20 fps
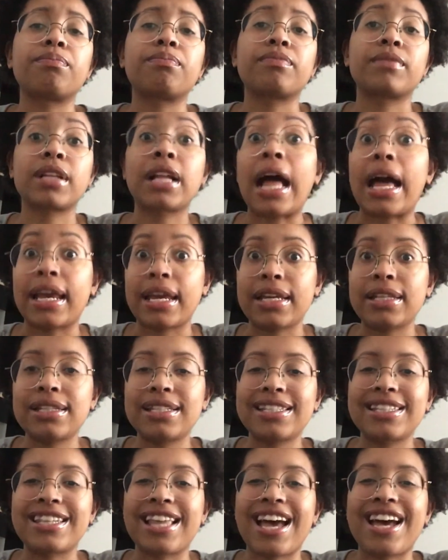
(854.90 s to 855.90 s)
clients
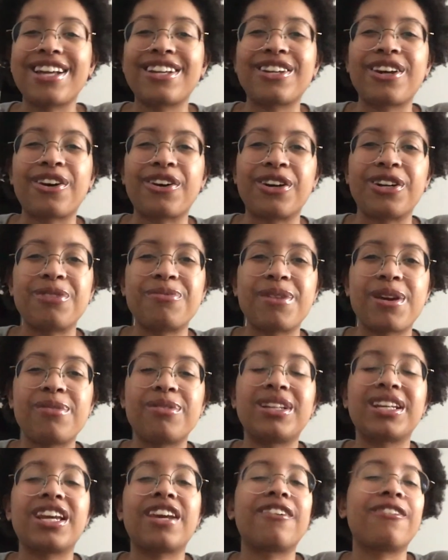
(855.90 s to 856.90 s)
that are going to be able
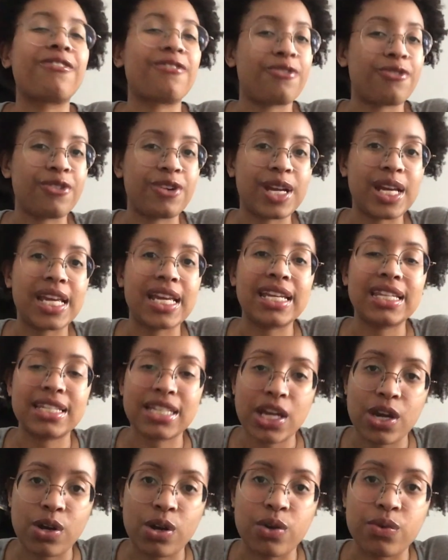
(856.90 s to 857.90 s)
to get free
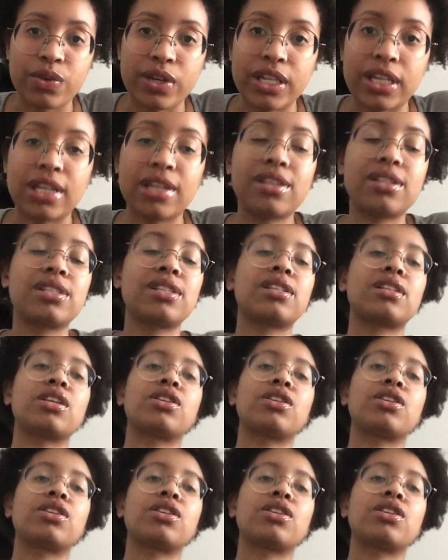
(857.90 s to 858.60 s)
tarot readings.